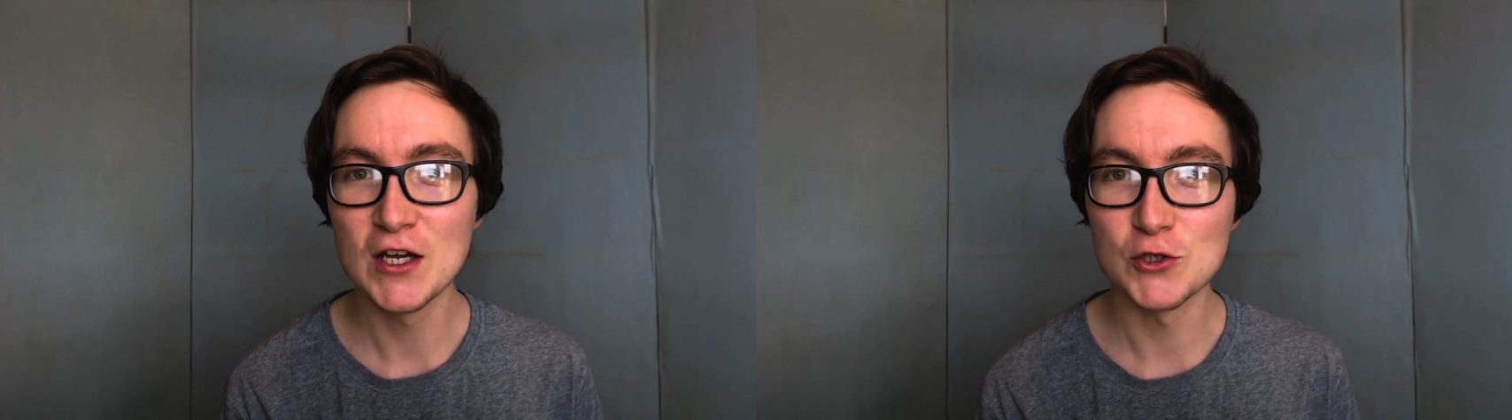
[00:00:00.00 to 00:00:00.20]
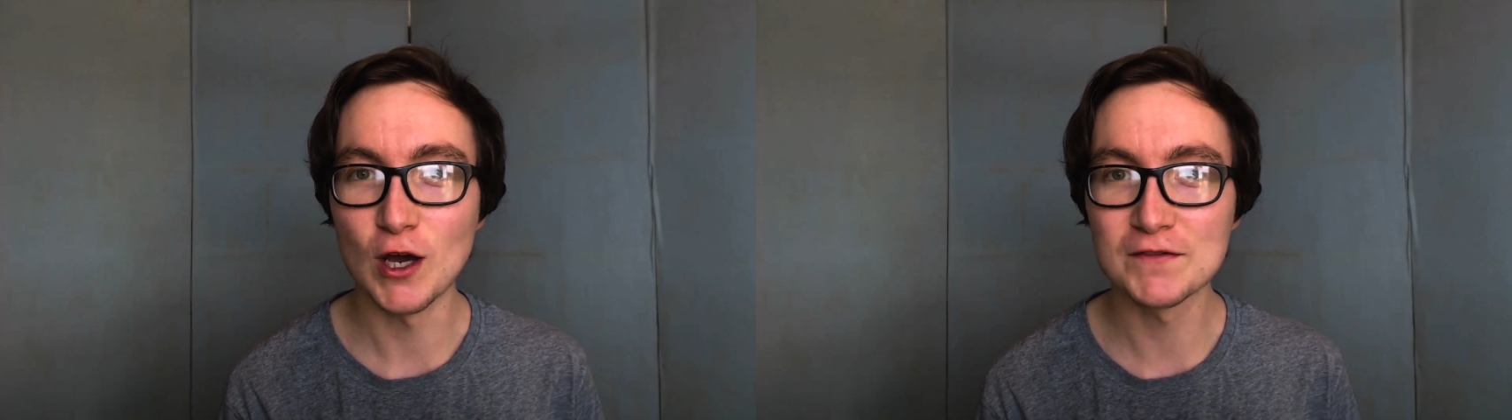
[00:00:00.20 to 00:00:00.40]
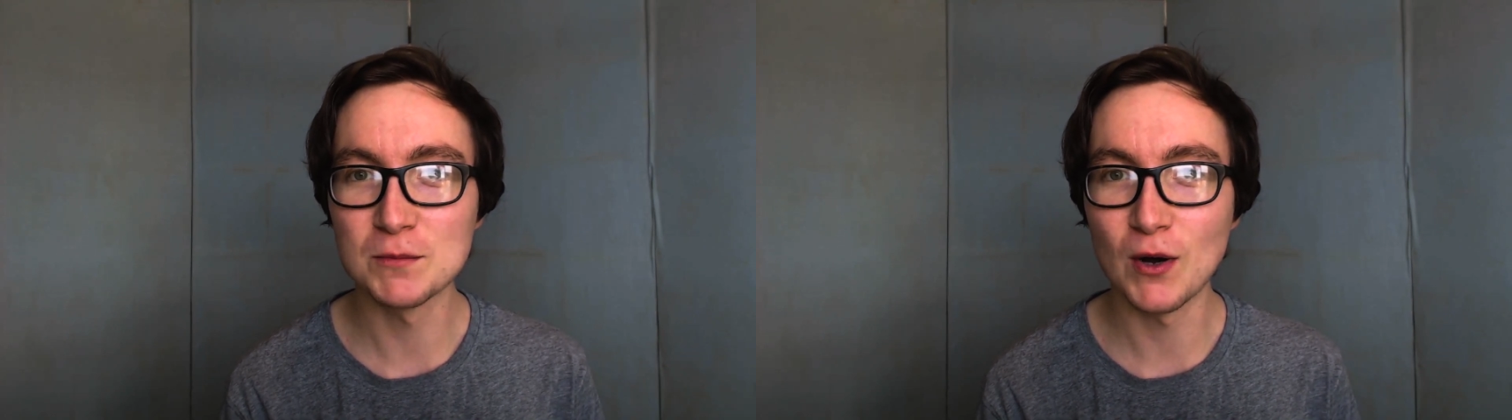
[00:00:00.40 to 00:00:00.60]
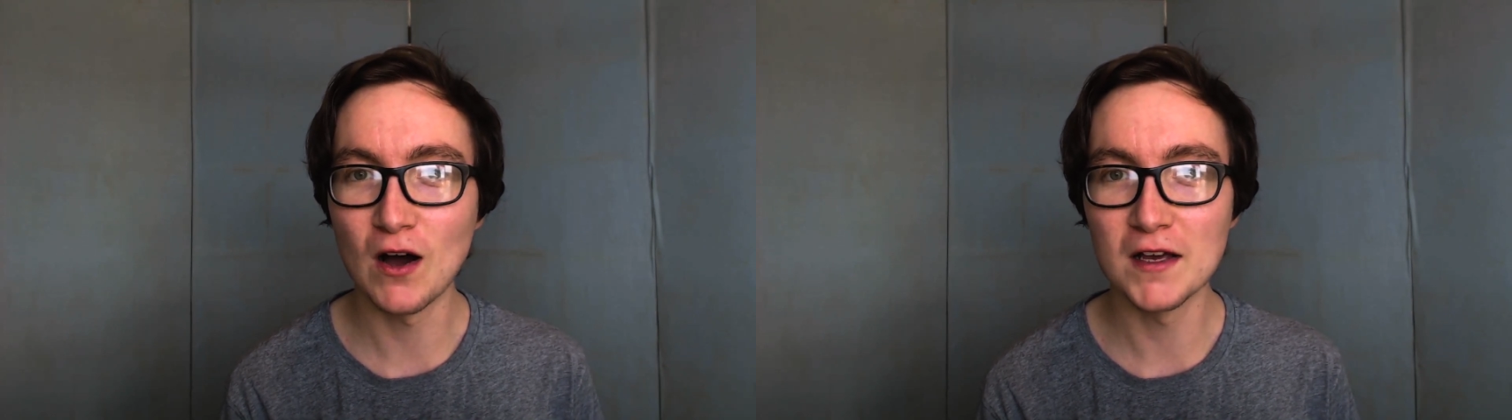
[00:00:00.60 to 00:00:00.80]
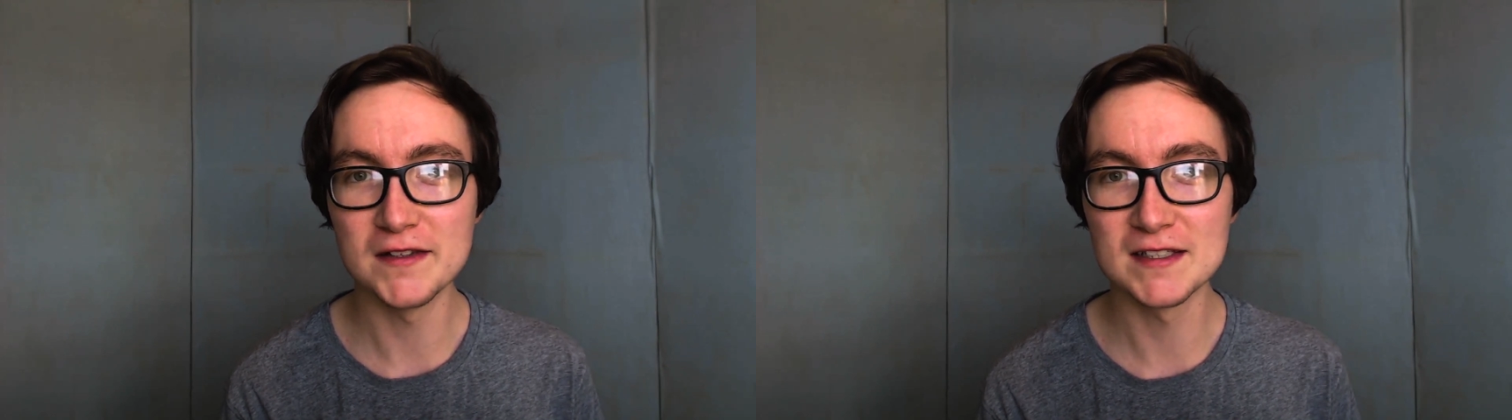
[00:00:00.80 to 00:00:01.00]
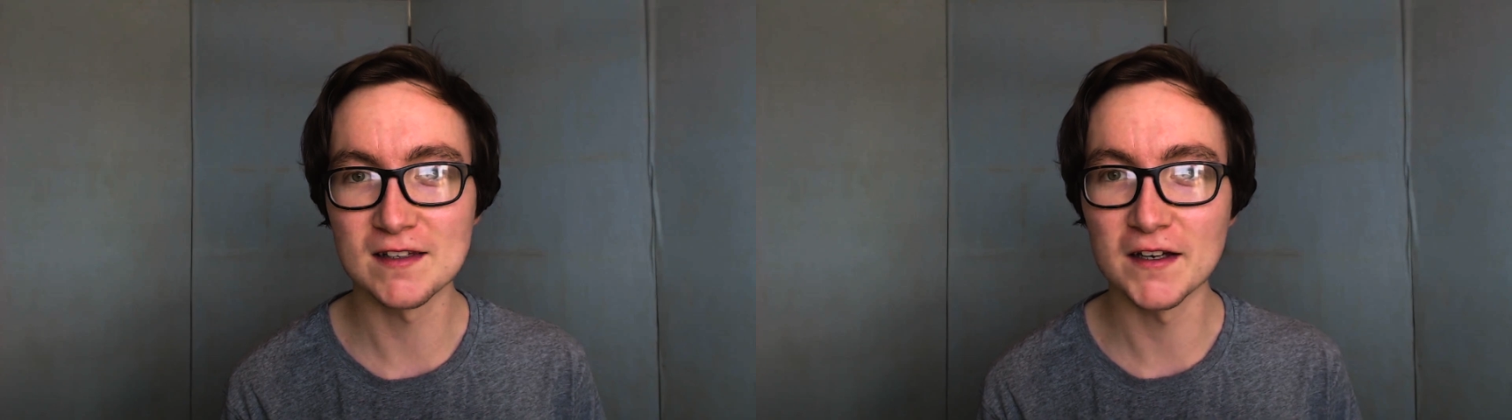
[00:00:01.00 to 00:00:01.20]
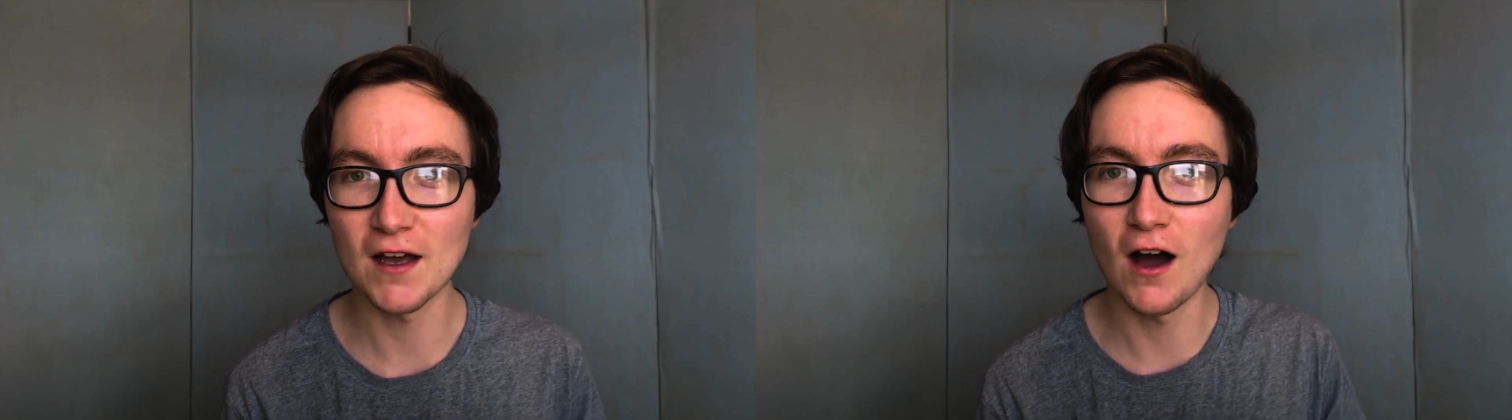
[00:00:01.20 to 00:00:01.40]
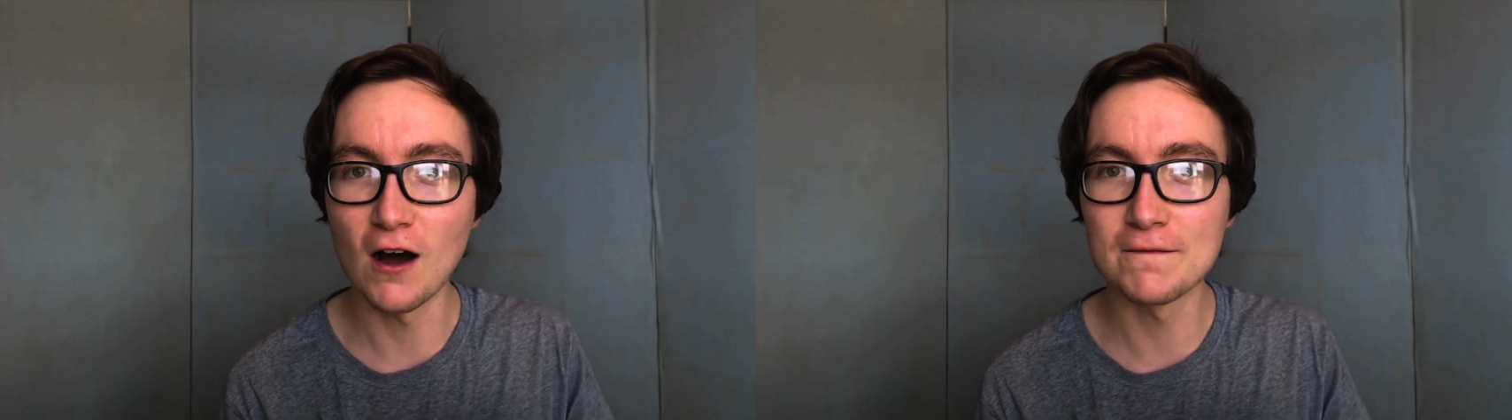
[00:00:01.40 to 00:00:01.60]
you have to buy this like
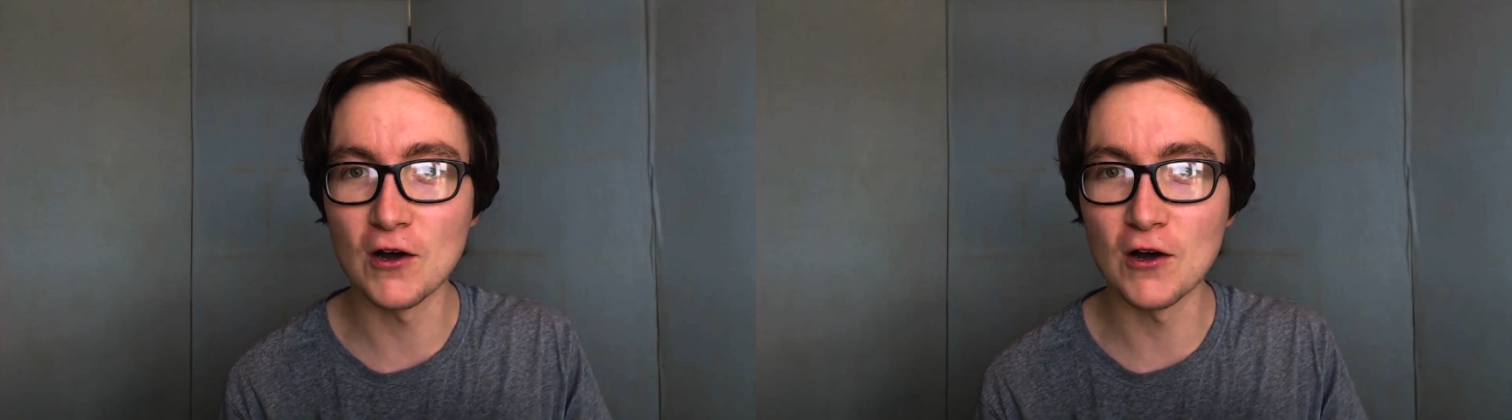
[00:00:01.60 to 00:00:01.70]
half